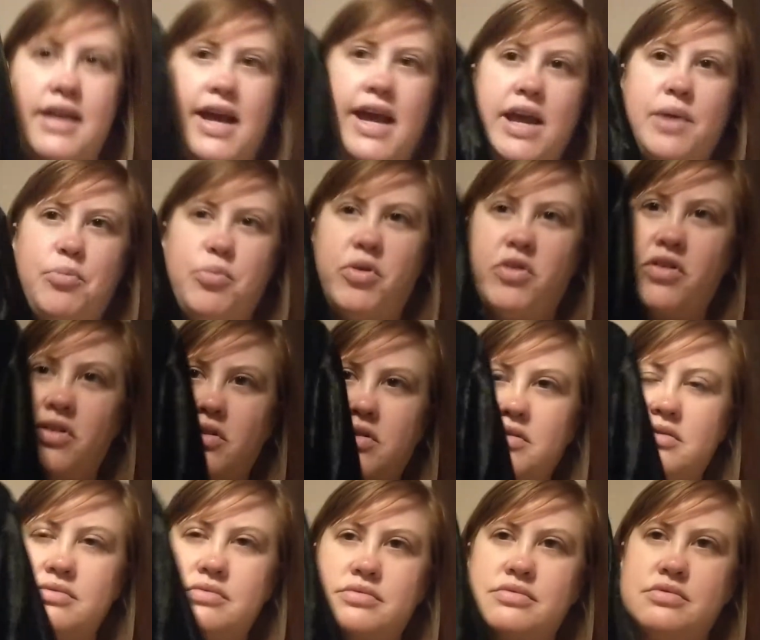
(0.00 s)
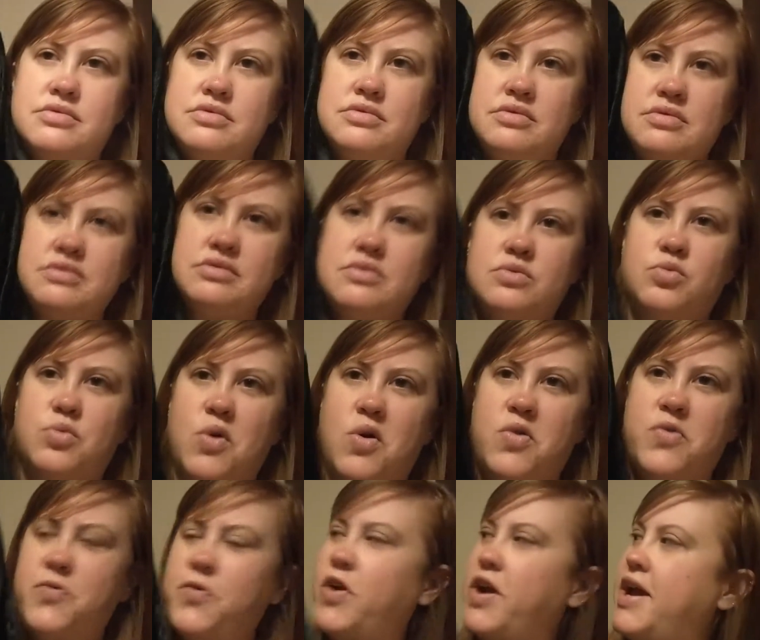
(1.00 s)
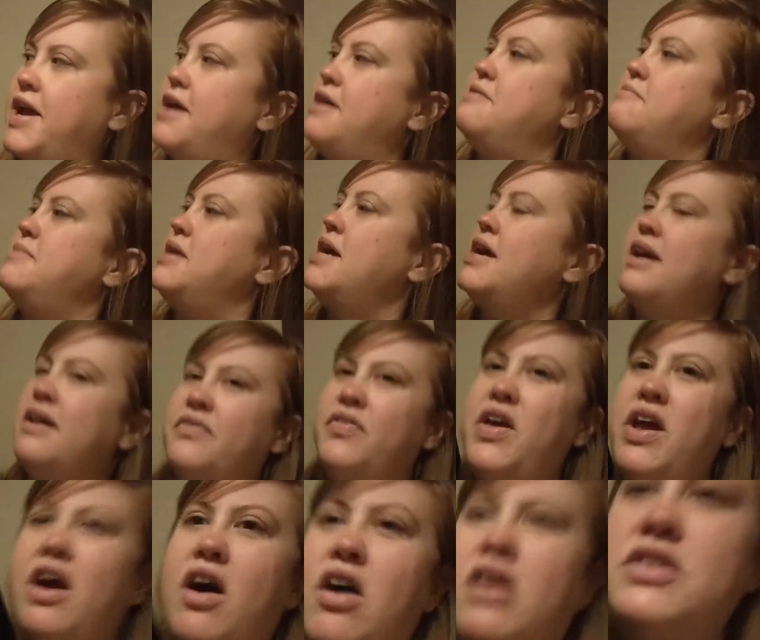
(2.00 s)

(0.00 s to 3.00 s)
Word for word: cape robe for him. They